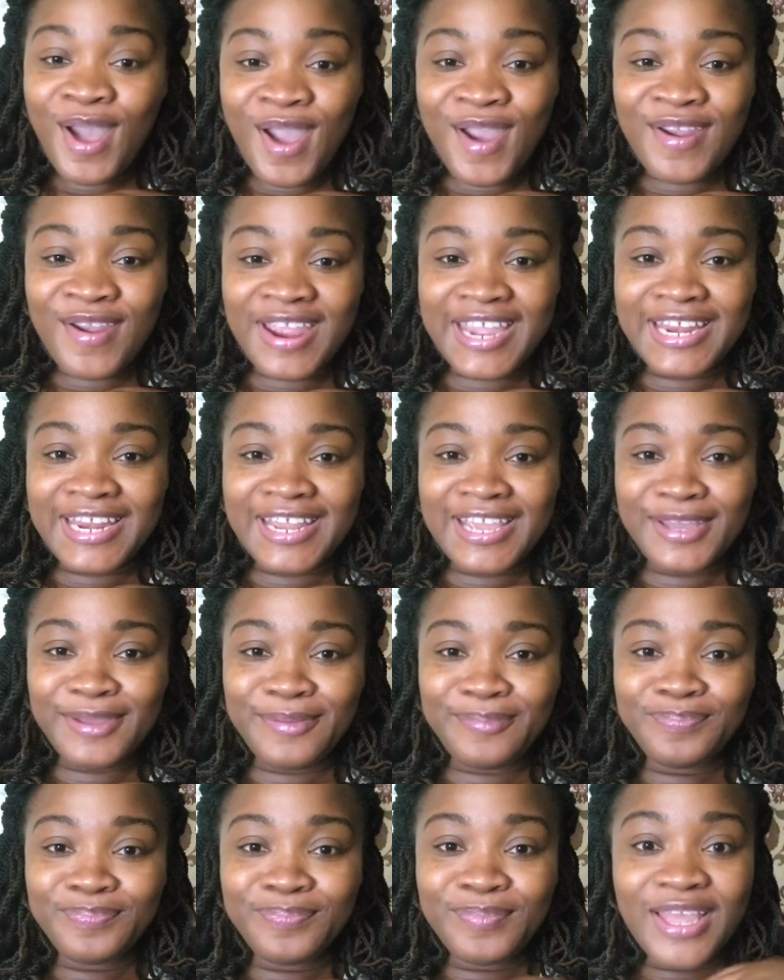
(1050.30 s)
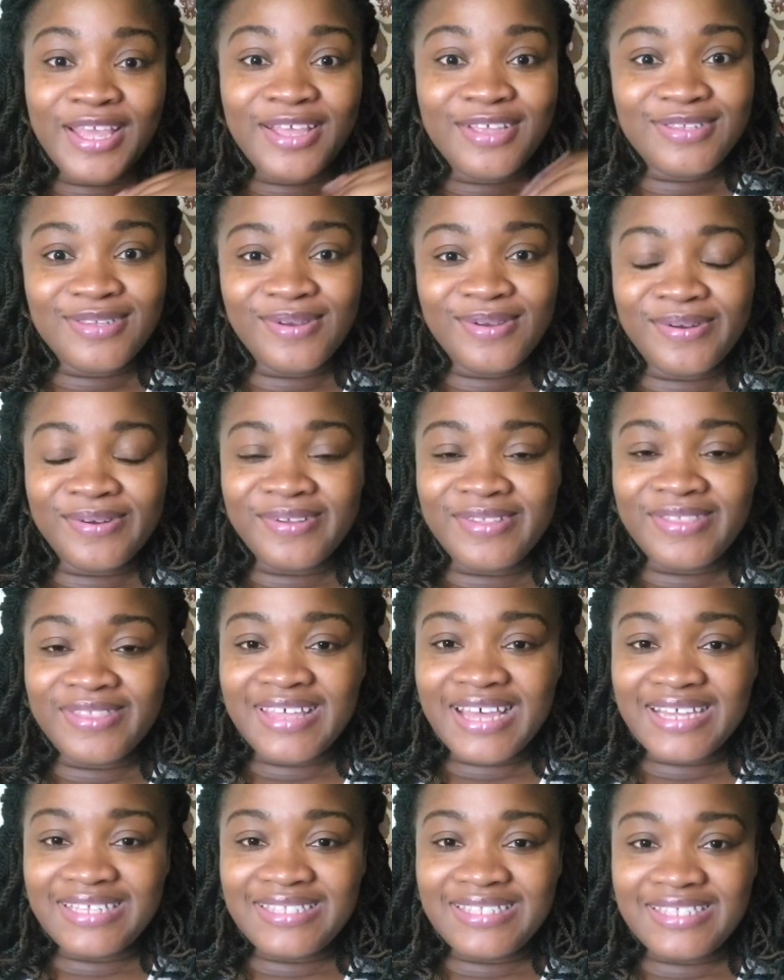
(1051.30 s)
Alrighty. So
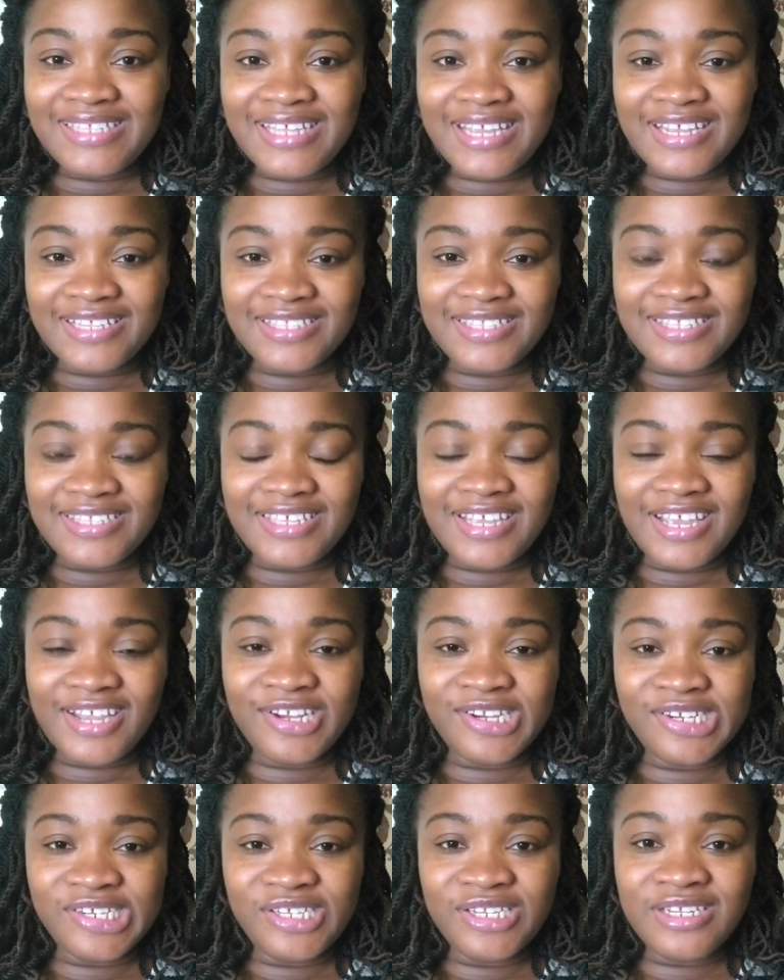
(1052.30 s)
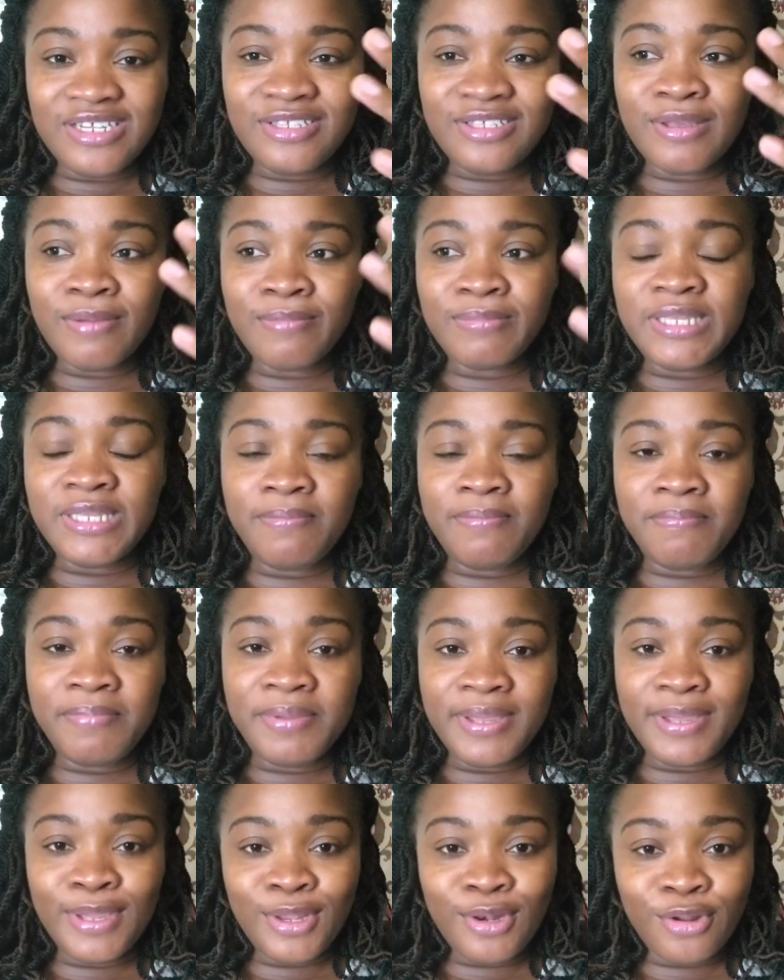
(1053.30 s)
that's it. You know, you need something
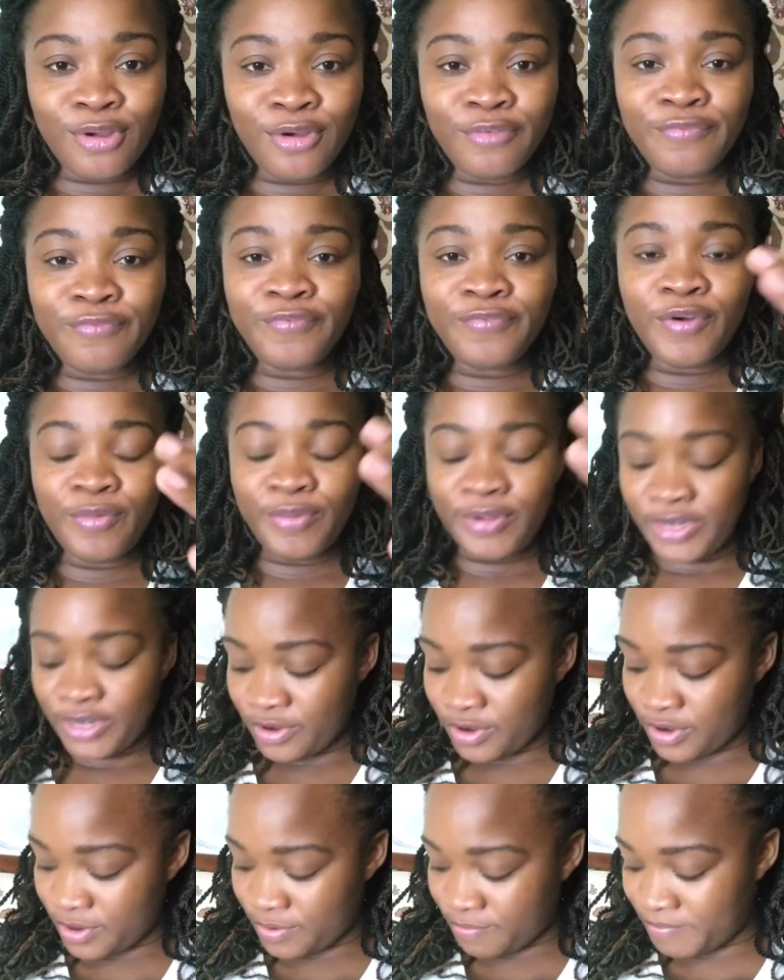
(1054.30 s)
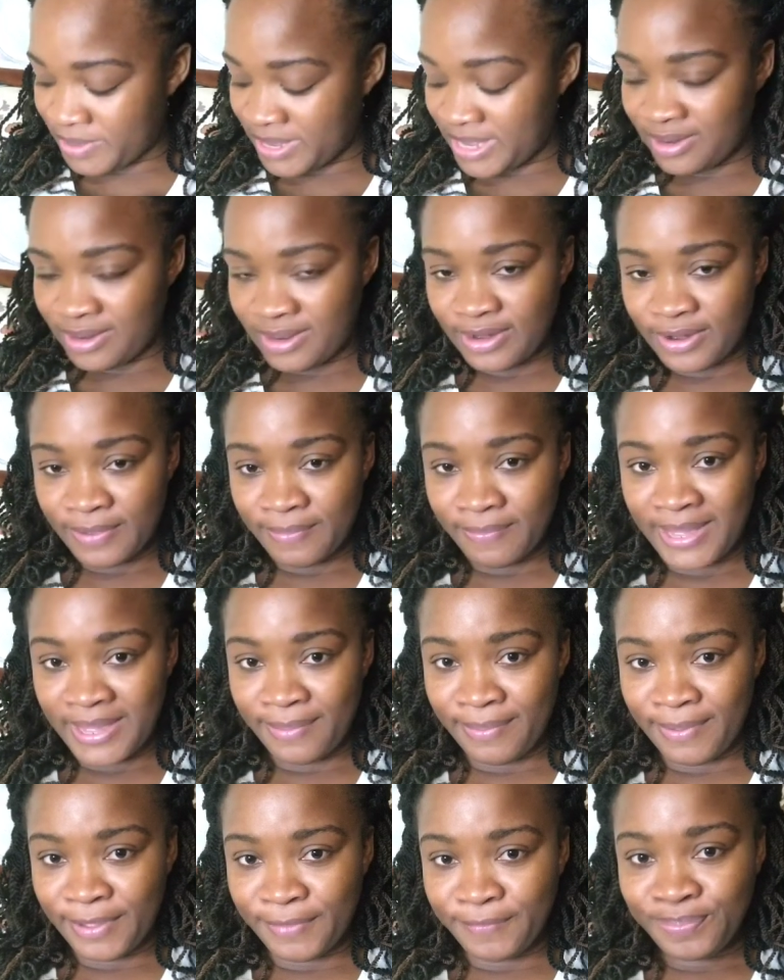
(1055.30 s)
big enough for when you're bathing the
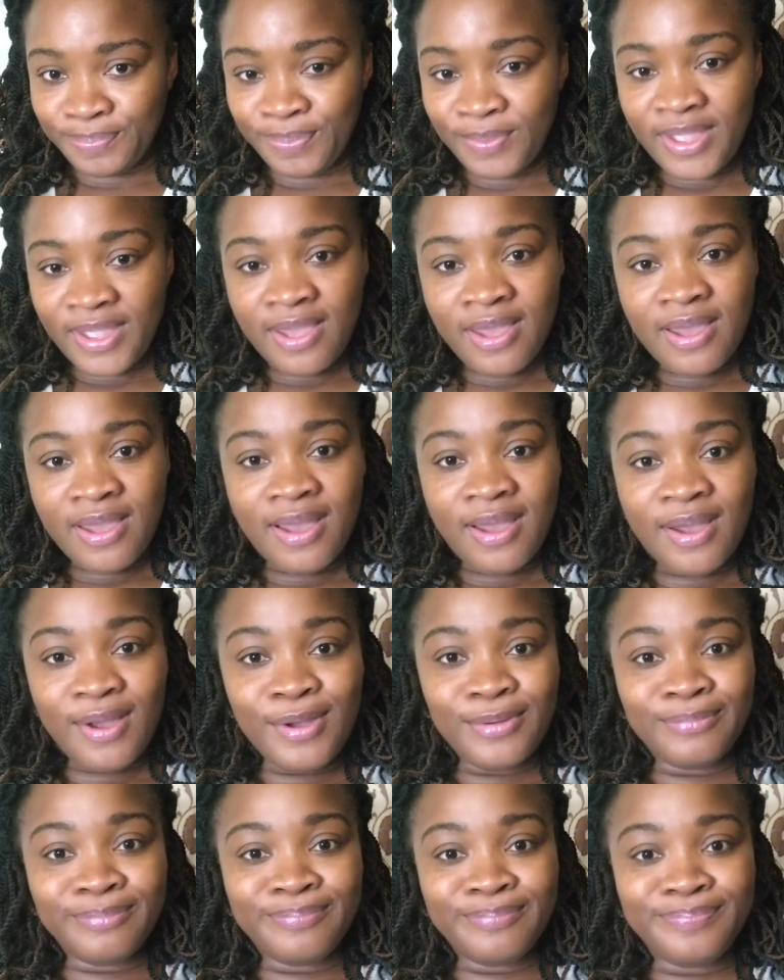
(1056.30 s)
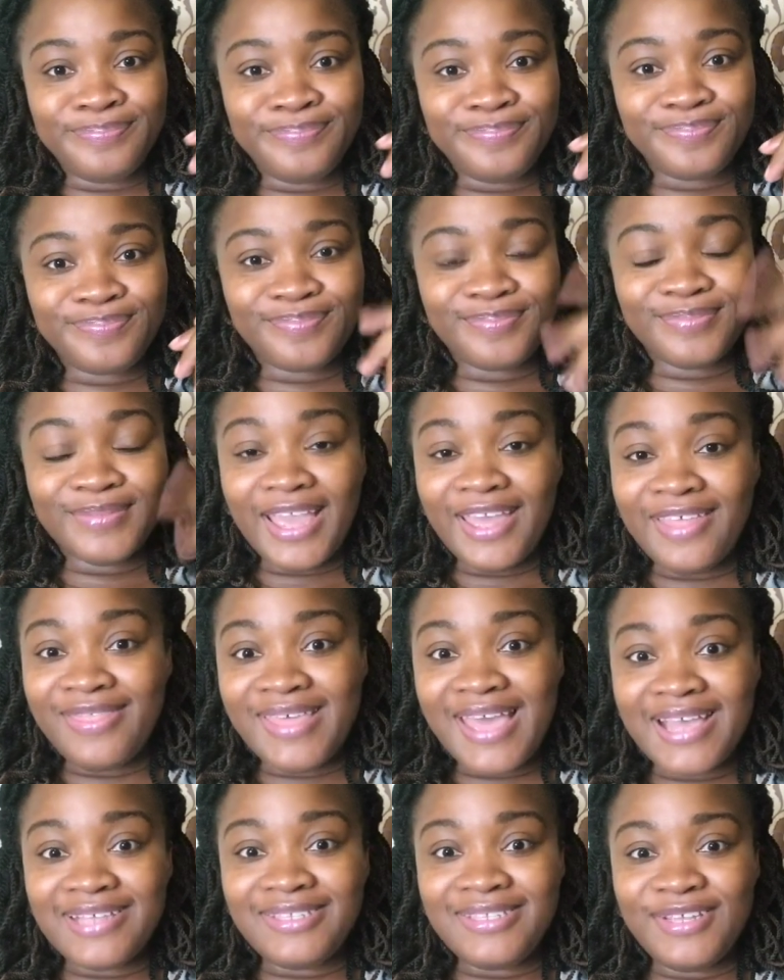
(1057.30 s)
baby. Um,
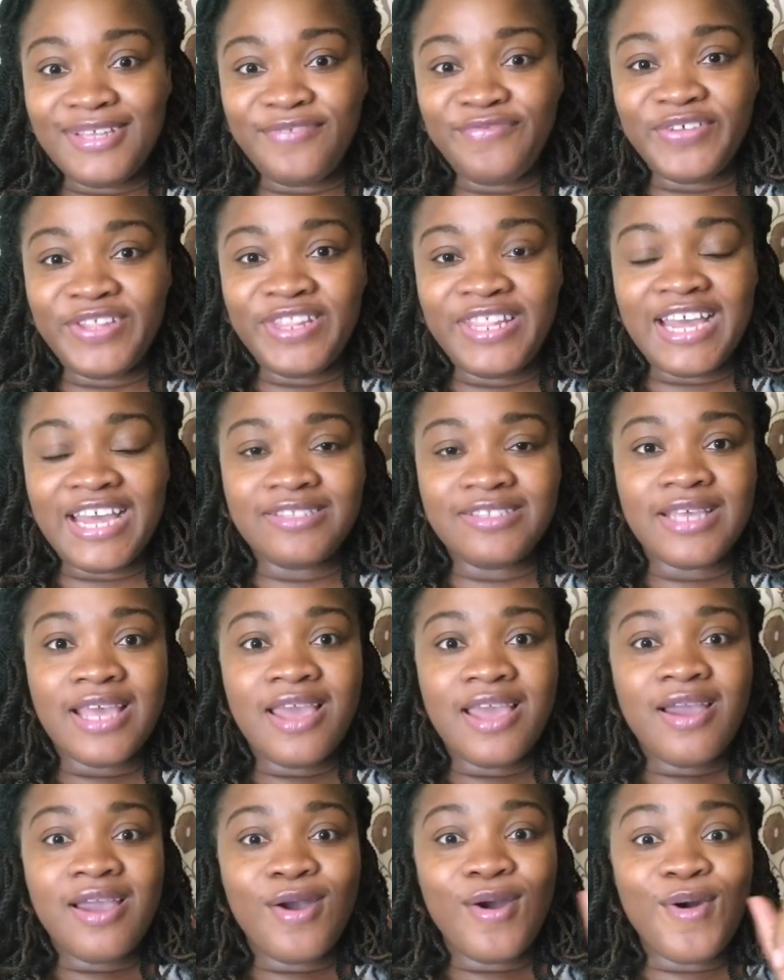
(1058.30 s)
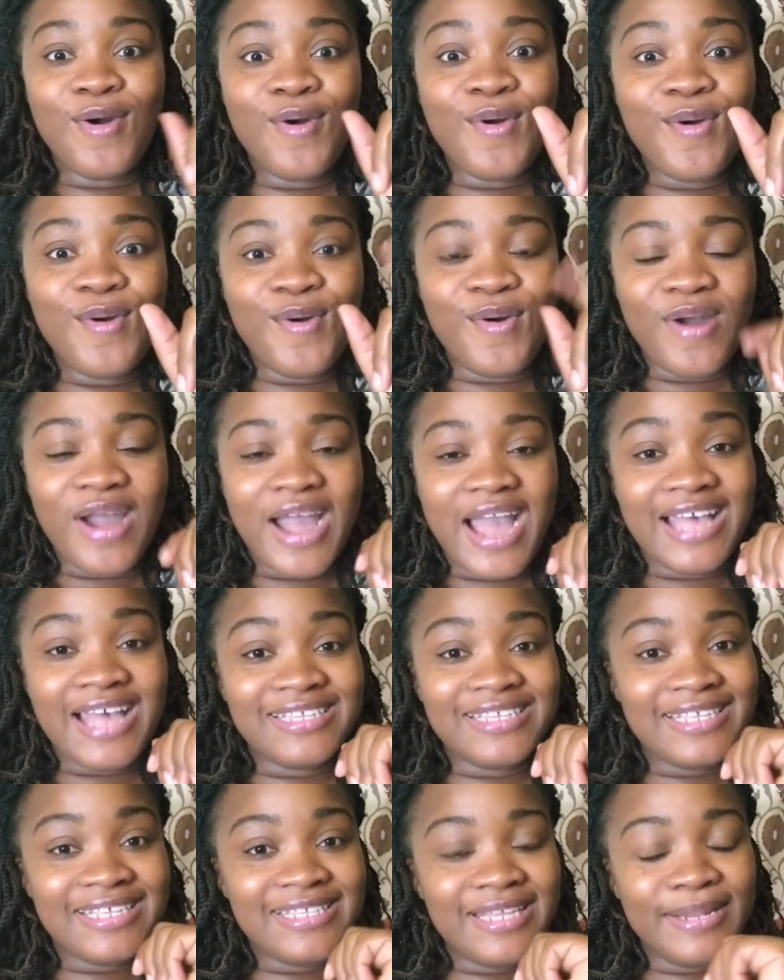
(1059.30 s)
that's it for that. Oh,
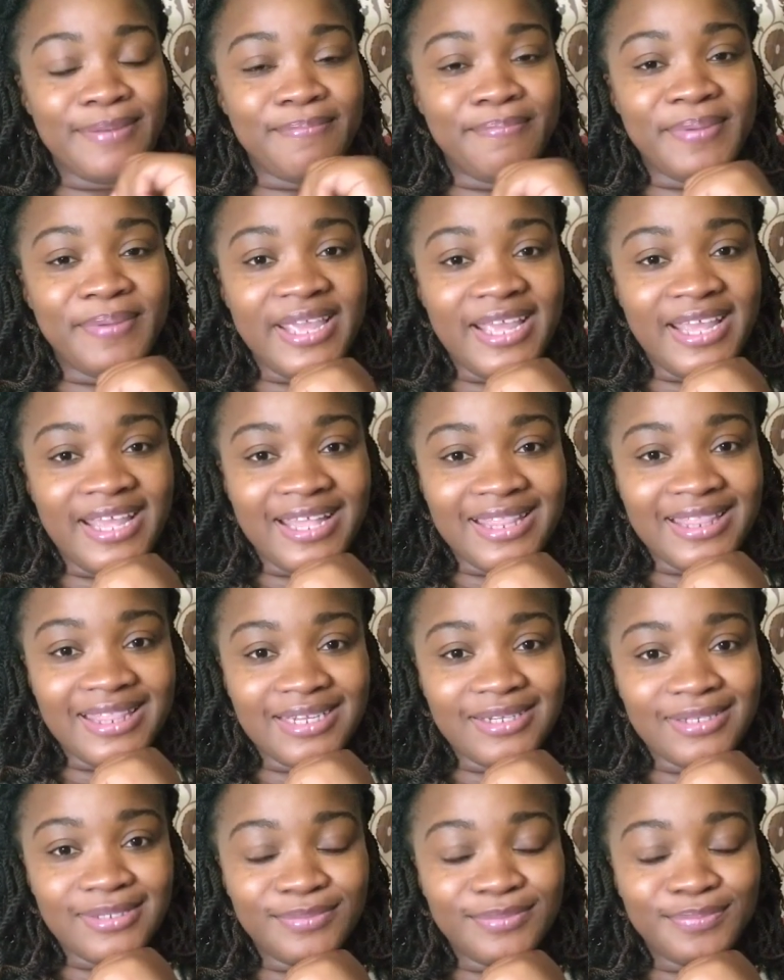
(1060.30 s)
as I said, bathe.